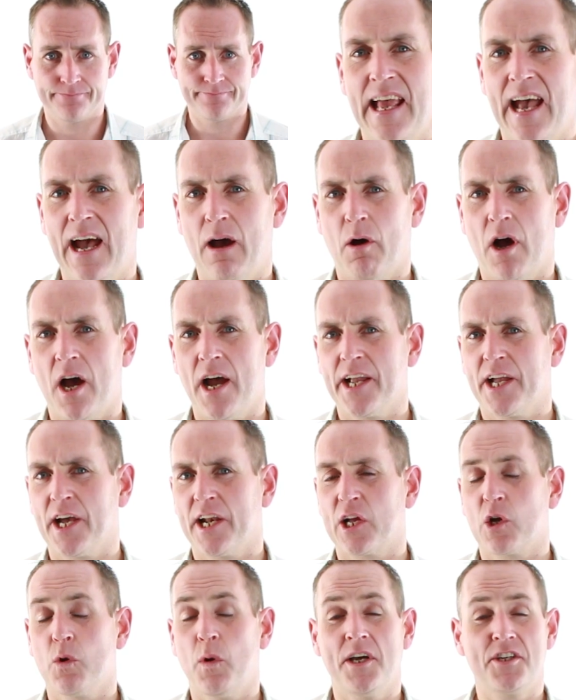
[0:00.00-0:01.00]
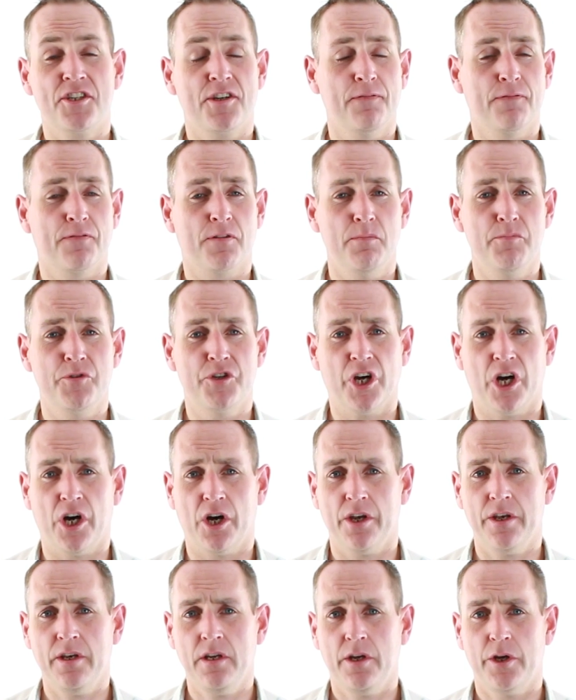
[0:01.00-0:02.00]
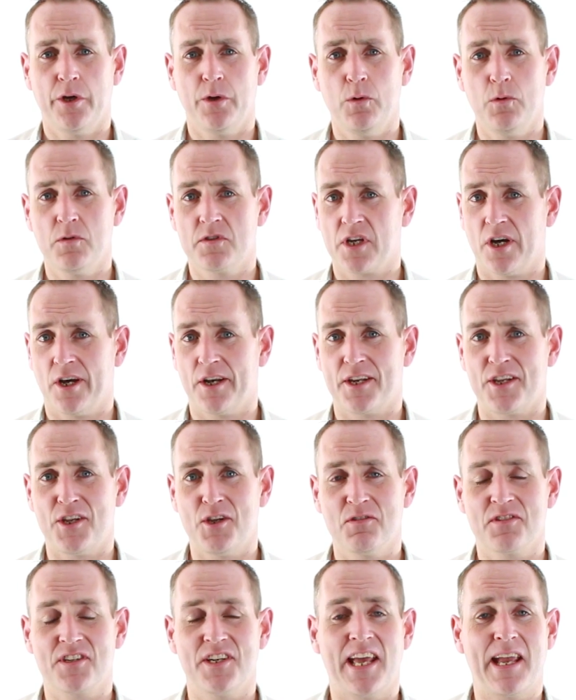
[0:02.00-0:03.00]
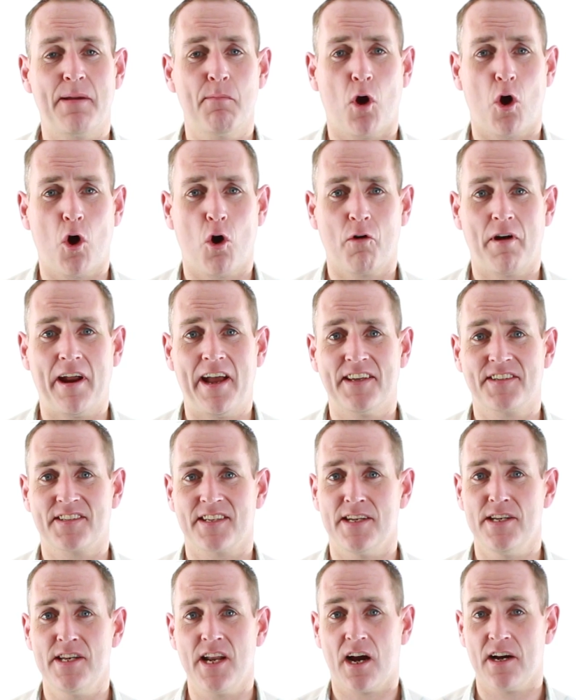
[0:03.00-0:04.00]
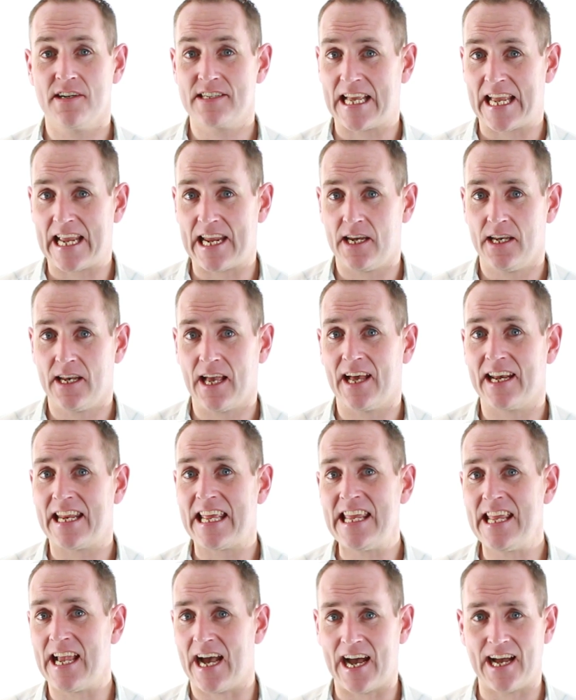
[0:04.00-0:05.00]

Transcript: Now, I got a question from John, who's got username RsNardane, and he